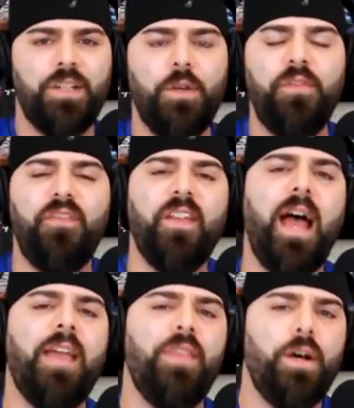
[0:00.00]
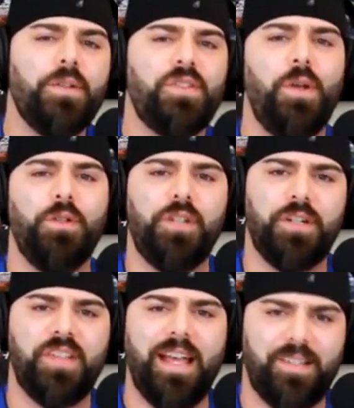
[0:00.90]
Do you find those
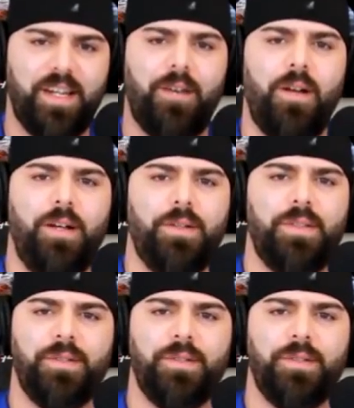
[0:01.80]
soldiers as heroes?